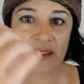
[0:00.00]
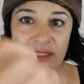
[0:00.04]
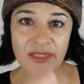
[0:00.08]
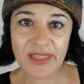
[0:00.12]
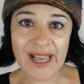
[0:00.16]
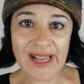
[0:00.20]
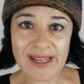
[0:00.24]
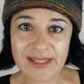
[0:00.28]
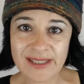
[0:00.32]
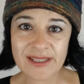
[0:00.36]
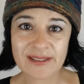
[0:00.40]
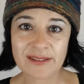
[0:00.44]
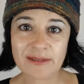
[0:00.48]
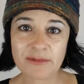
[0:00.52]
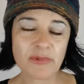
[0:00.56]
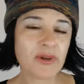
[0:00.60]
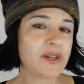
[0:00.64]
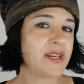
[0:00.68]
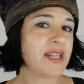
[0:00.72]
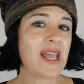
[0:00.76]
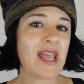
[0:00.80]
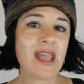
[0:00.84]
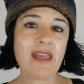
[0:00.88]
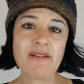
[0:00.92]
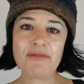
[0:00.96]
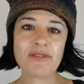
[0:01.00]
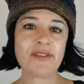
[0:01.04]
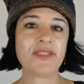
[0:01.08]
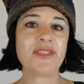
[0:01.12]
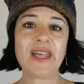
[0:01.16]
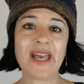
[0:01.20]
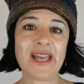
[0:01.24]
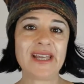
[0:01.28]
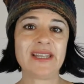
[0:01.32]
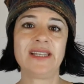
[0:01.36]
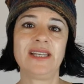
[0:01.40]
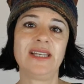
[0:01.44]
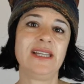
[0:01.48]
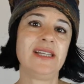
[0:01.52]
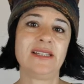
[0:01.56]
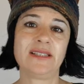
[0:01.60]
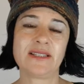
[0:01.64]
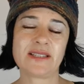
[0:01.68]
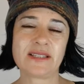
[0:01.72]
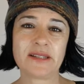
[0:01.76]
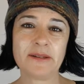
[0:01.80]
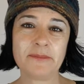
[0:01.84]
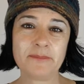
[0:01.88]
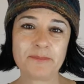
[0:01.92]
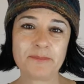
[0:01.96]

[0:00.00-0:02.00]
that? Whatever that is.